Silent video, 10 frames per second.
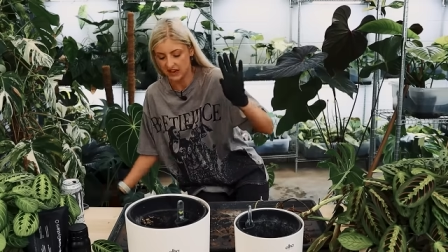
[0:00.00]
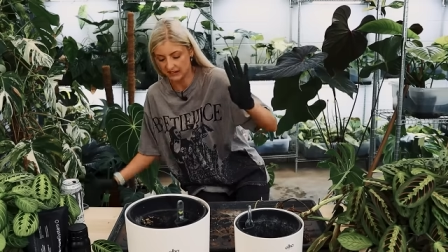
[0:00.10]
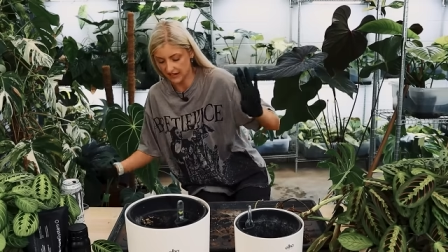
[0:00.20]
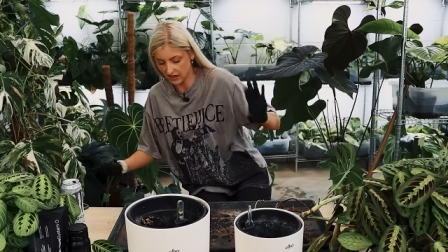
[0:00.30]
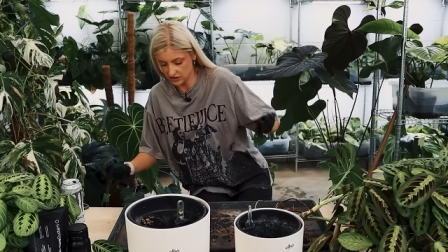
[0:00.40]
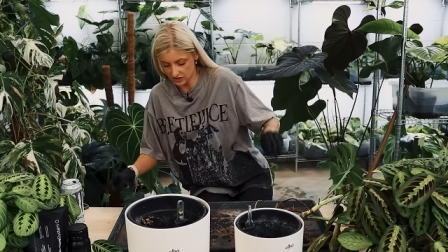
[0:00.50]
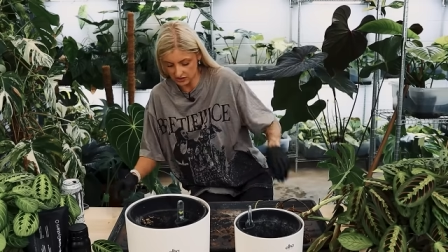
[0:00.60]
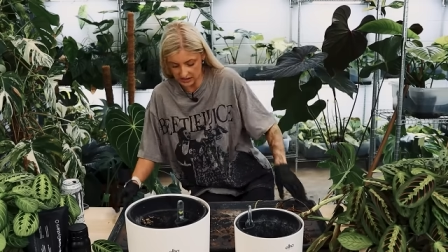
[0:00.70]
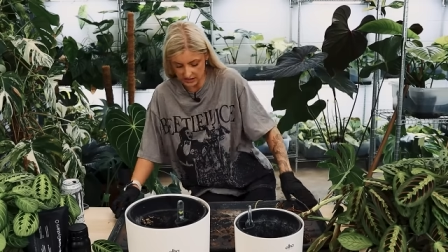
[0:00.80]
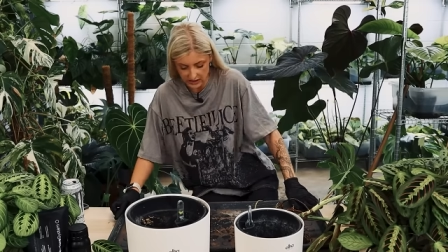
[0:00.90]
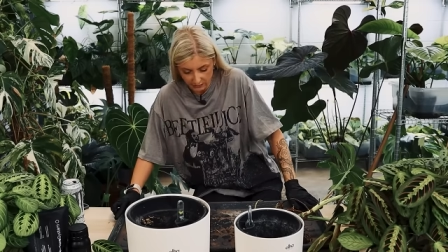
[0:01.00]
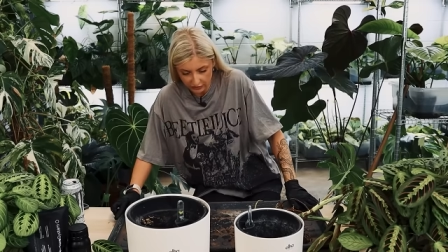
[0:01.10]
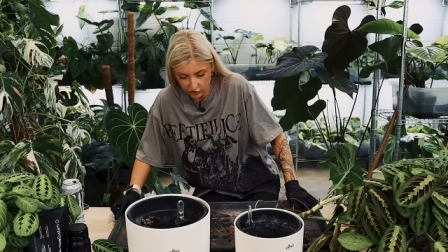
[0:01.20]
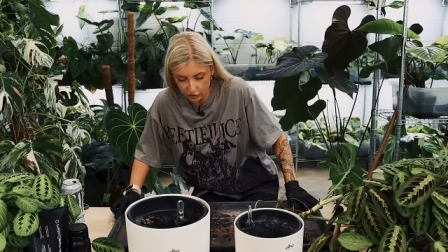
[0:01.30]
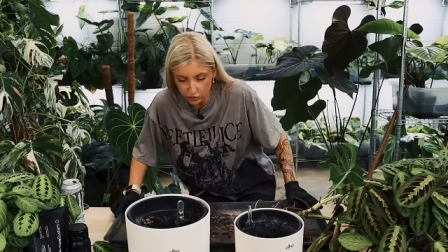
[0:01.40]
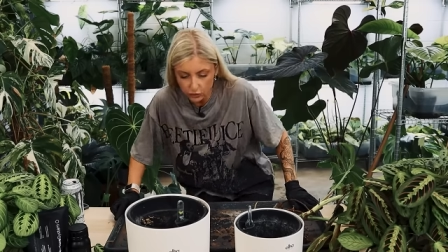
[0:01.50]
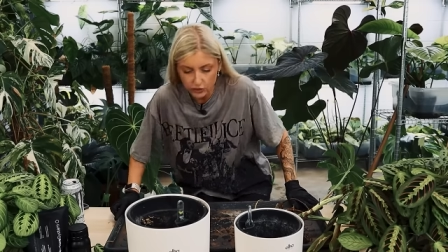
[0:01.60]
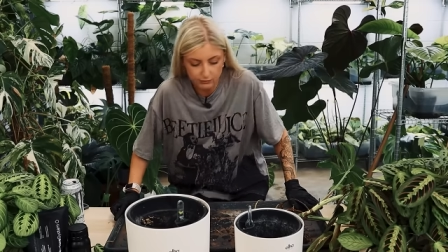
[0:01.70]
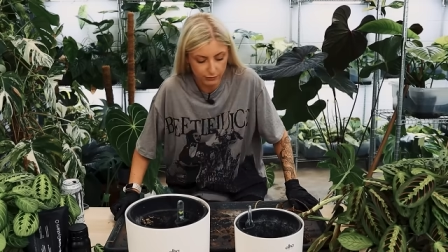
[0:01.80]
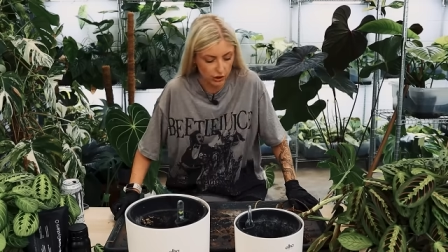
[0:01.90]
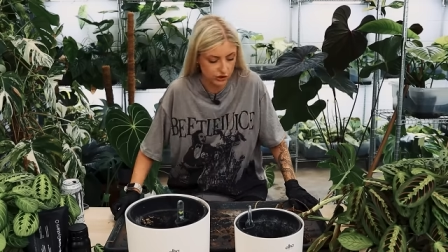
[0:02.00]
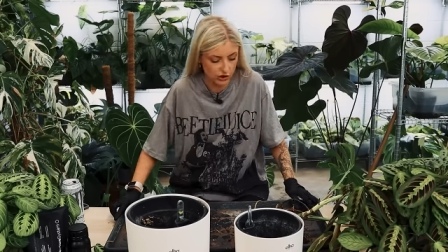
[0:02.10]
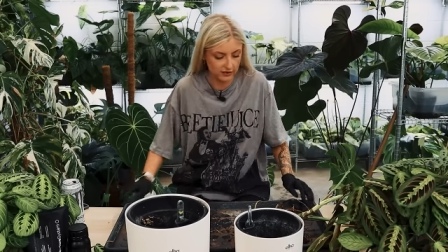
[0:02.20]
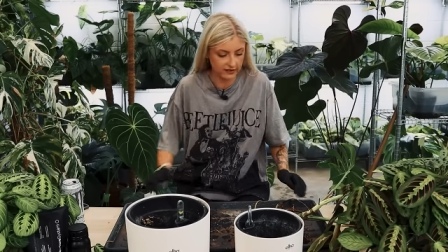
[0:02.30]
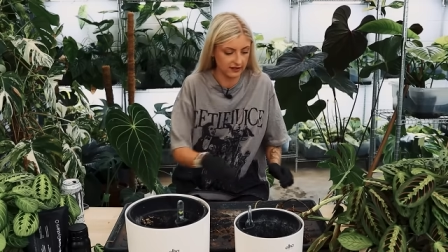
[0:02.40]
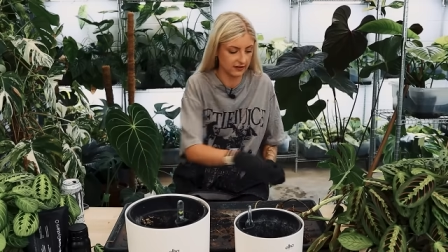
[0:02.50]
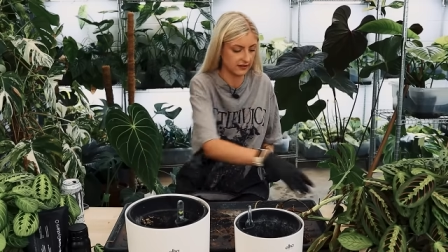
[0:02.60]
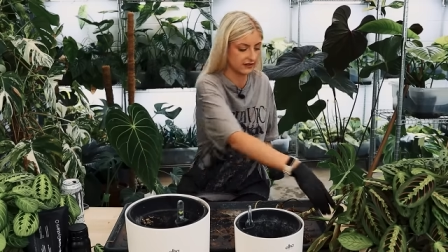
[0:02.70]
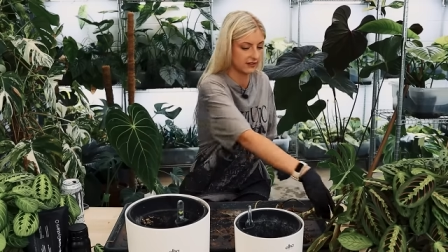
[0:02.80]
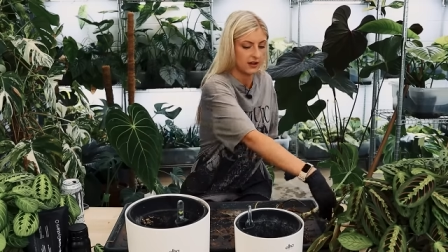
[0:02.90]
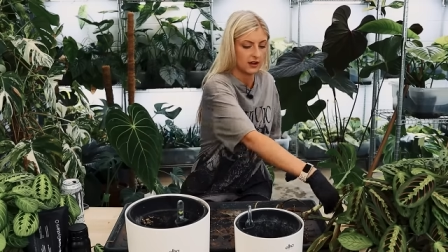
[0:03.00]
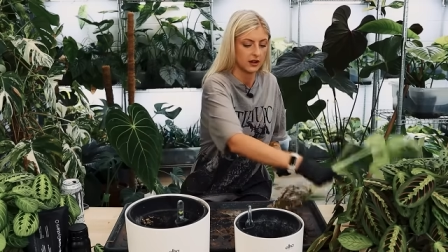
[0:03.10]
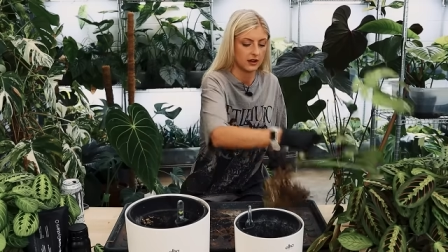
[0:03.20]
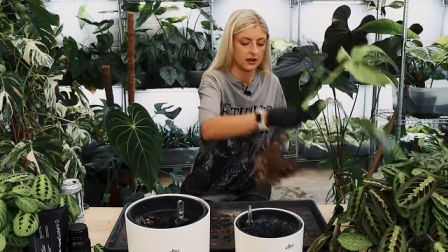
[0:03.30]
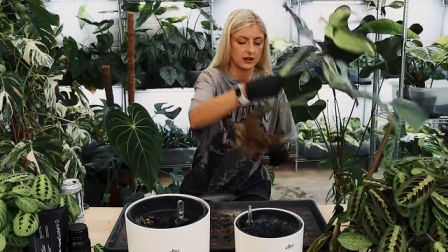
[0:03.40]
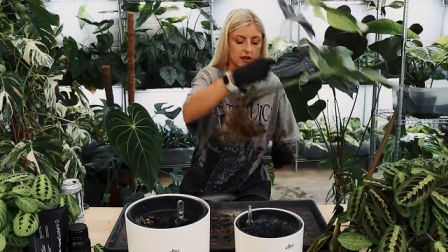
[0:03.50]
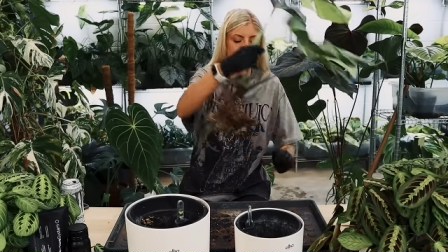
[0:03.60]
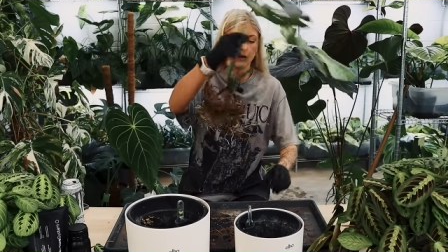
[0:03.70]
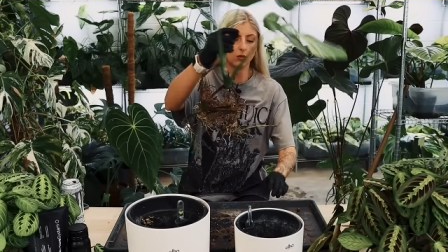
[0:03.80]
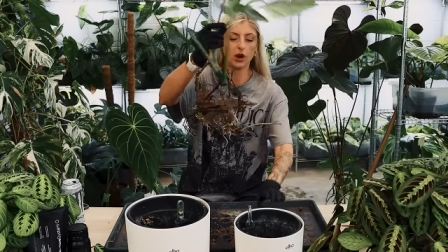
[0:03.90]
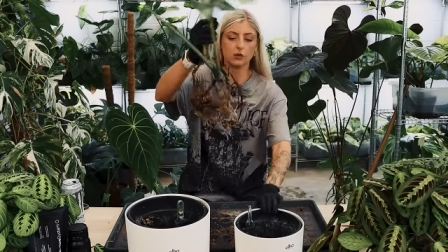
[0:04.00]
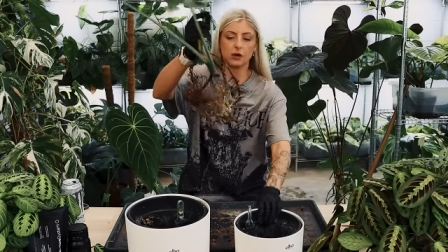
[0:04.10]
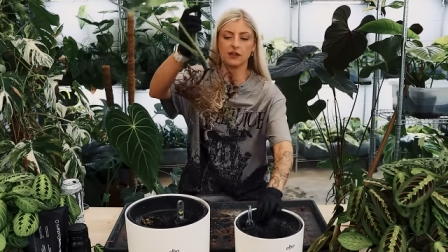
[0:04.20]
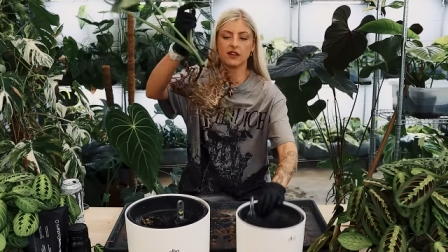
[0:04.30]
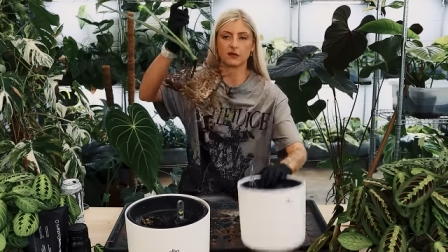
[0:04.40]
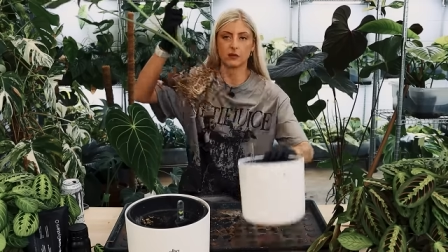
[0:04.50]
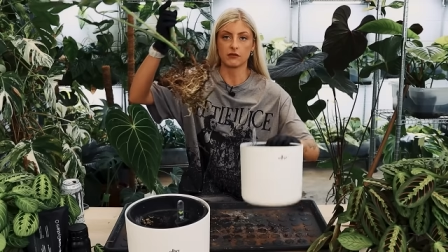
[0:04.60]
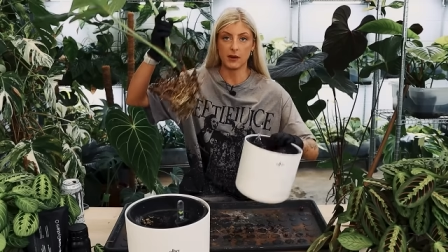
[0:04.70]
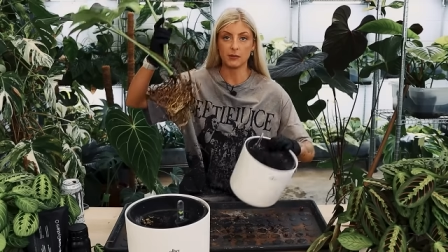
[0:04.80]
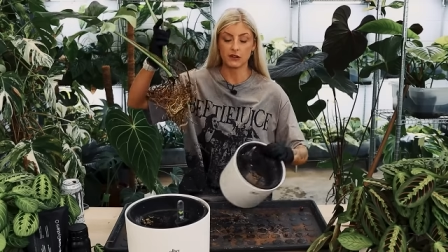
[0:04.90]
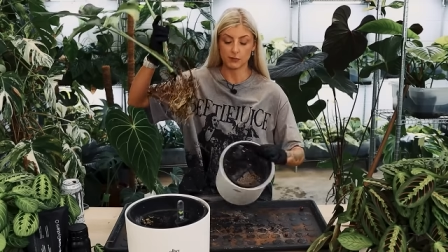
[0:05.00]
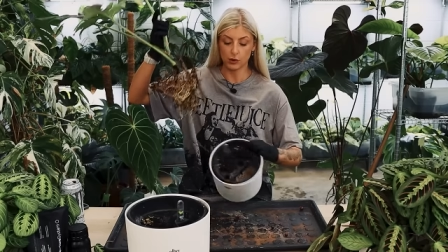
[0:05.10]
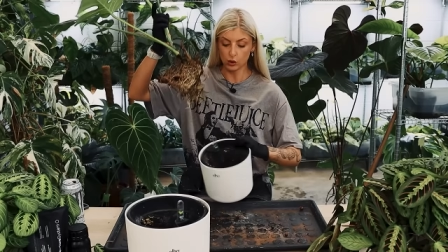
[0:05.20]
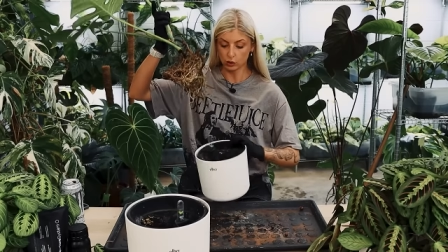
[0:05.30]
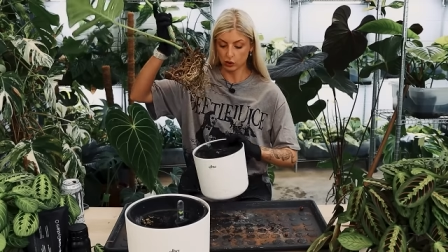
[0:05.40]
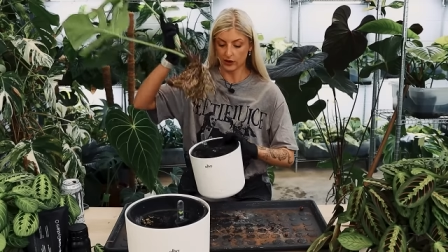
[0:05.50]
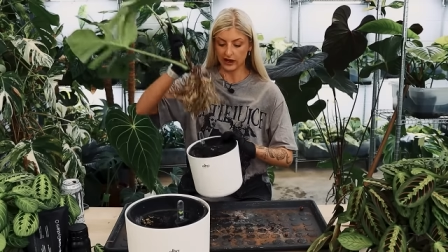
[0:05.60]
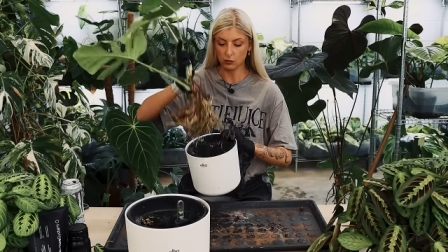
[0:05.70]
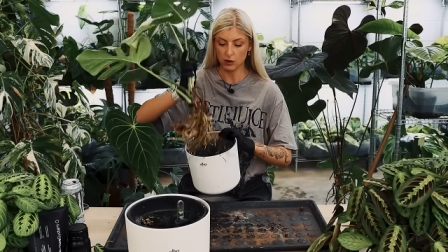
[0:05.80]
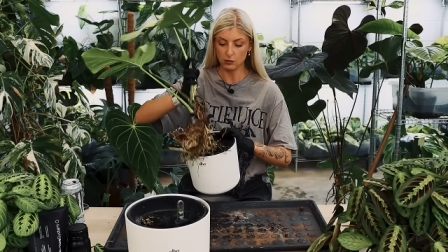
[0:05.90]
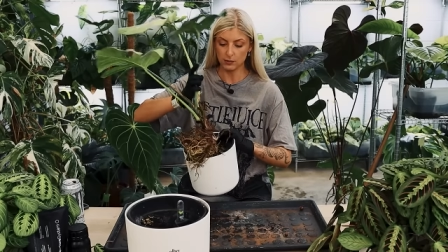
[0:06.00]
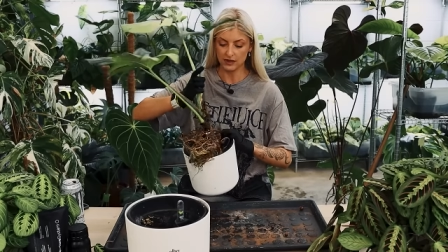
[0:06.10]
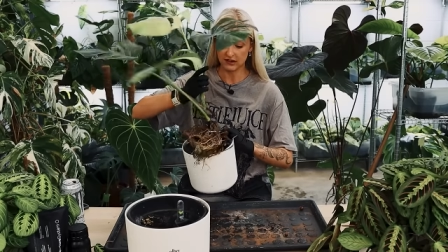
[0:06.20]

Yes, they are dirty. My two pot choices. One would be this one. Remember, there's a pole going in. One would be